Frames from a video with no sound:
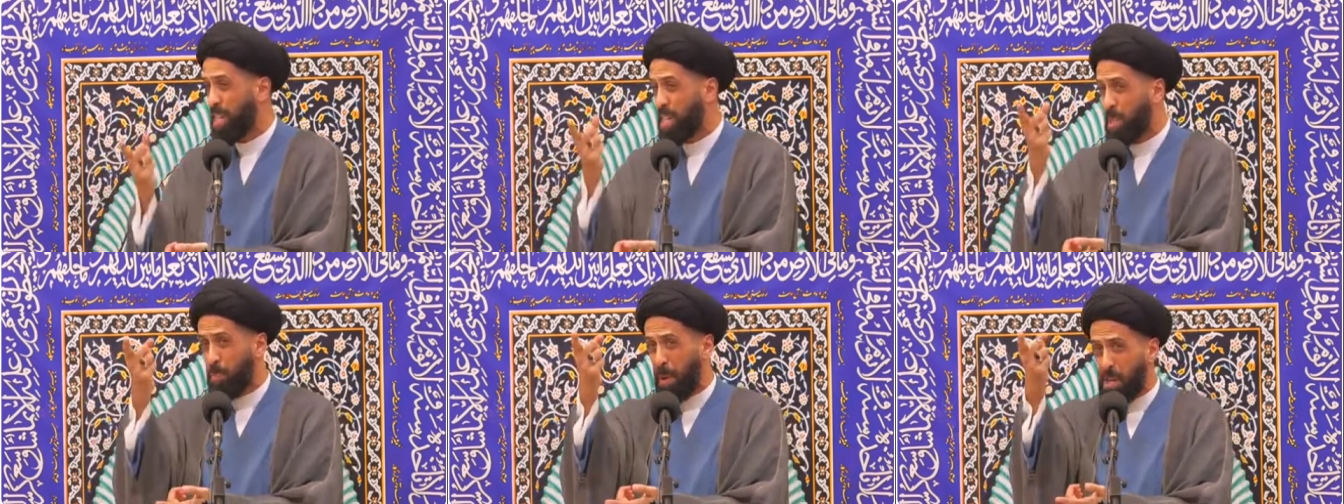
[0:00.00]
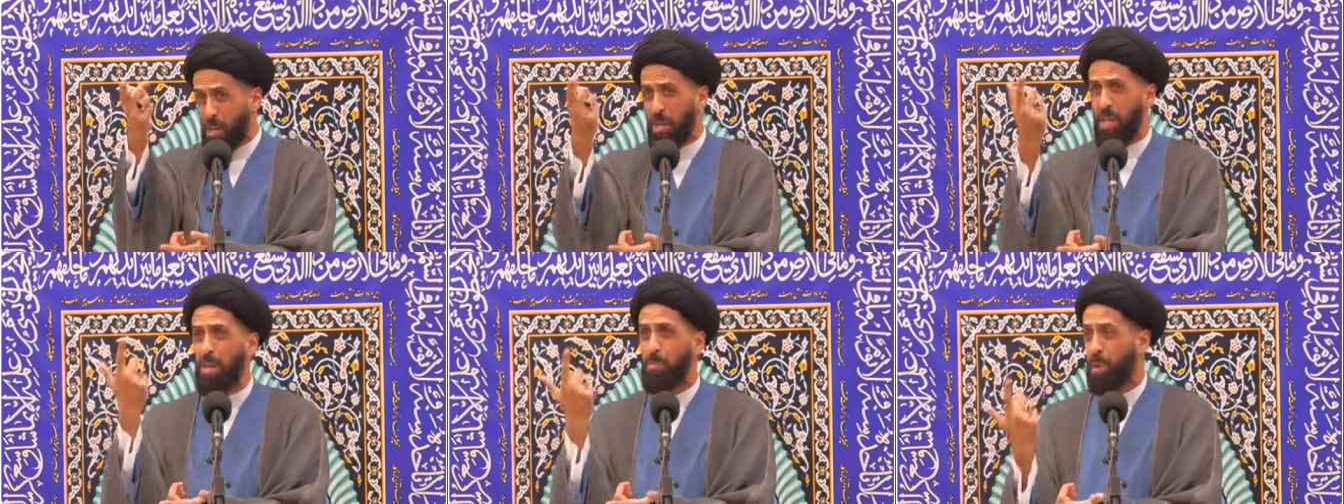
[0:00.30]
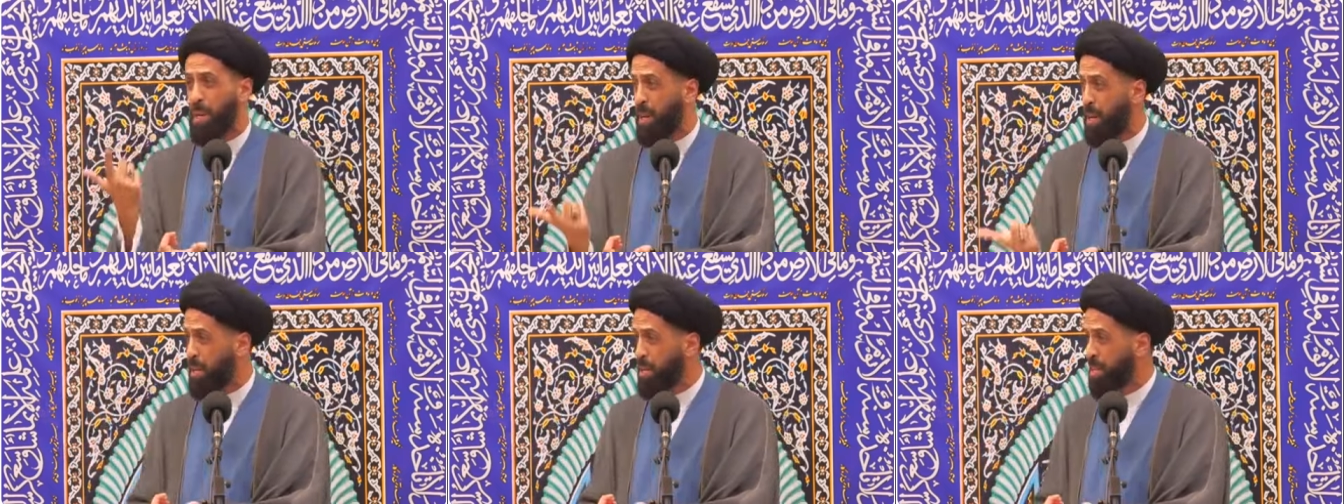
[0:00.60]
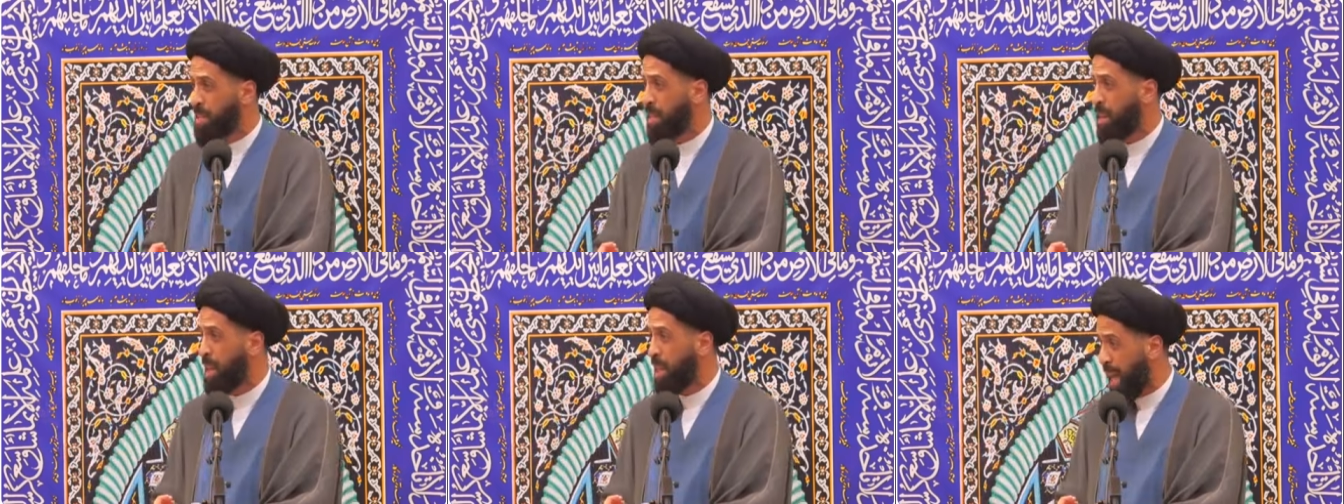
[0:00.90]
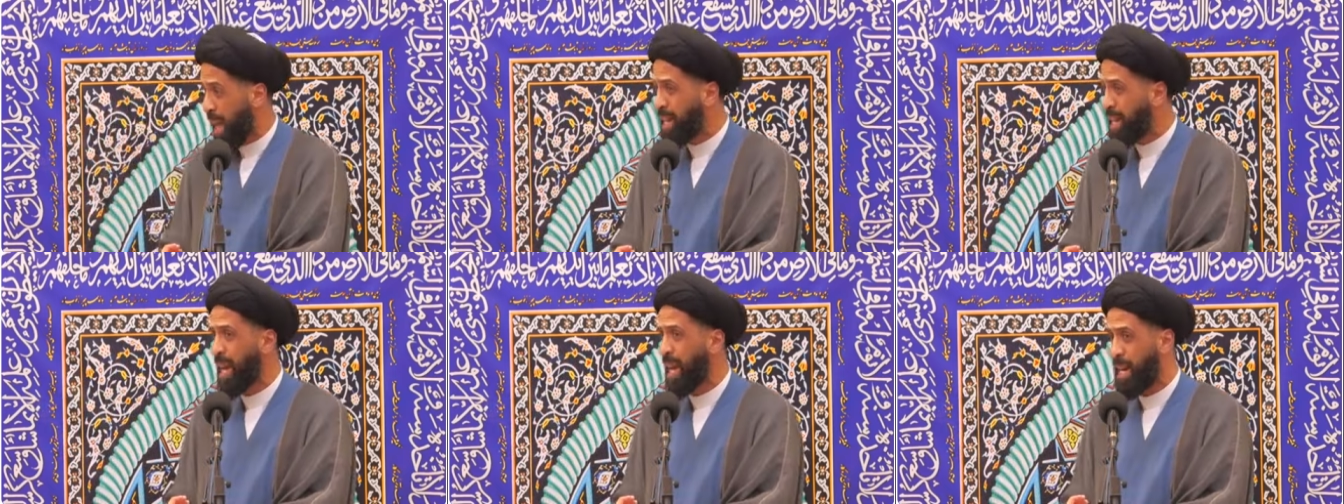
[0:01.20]
especially because
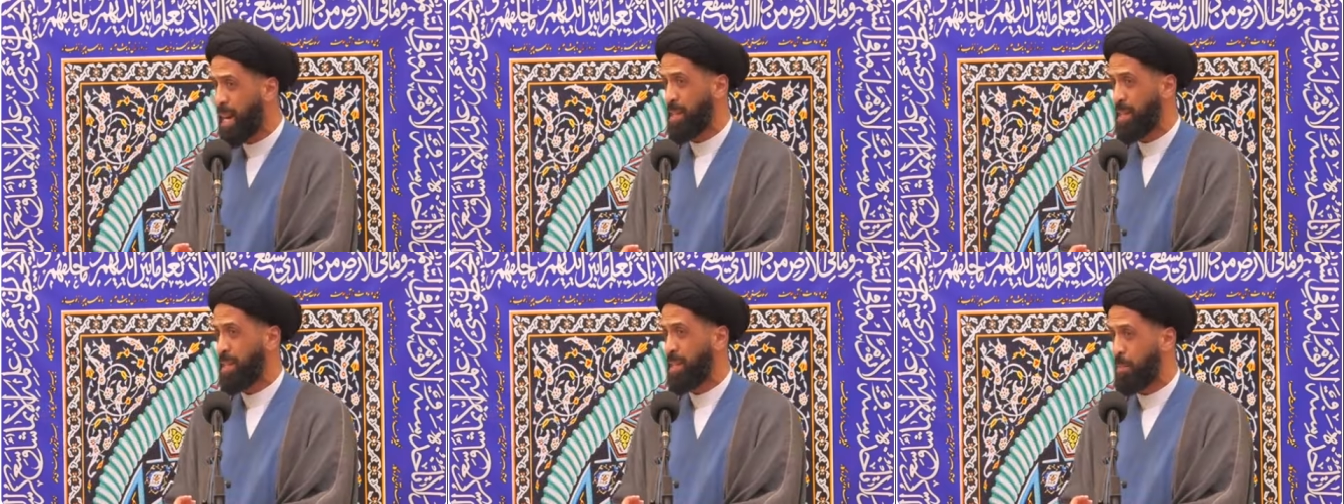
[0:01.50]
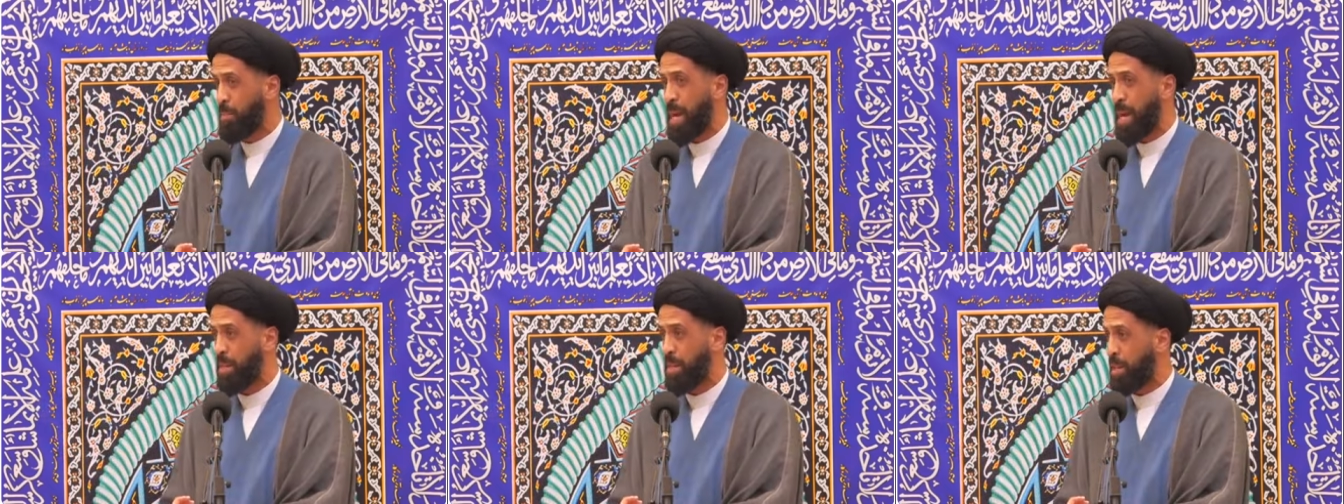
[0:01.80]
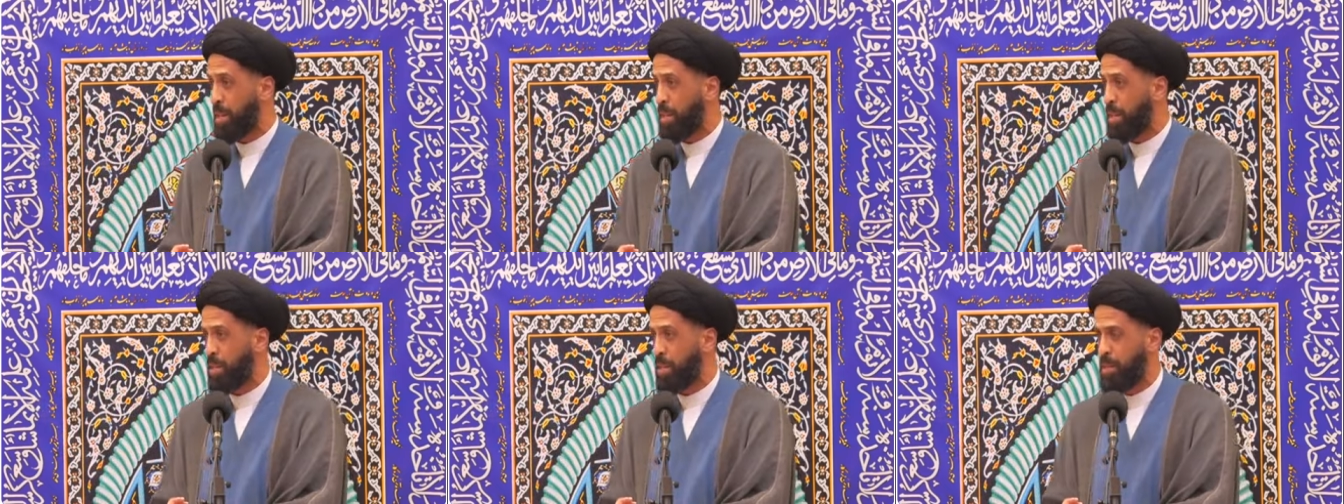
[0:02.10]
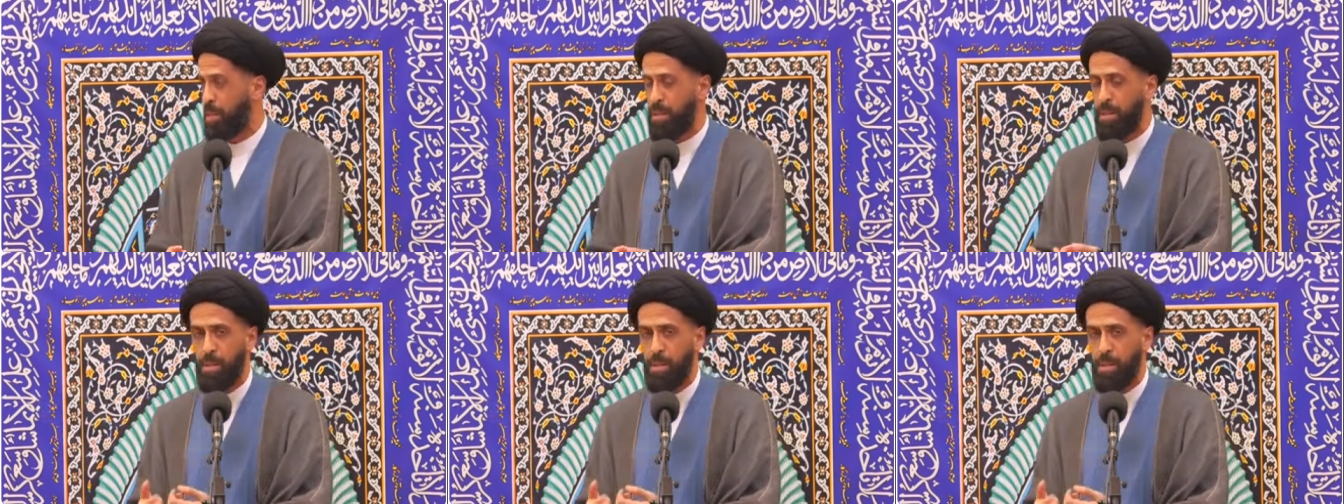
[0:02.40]
that guy is demanding it.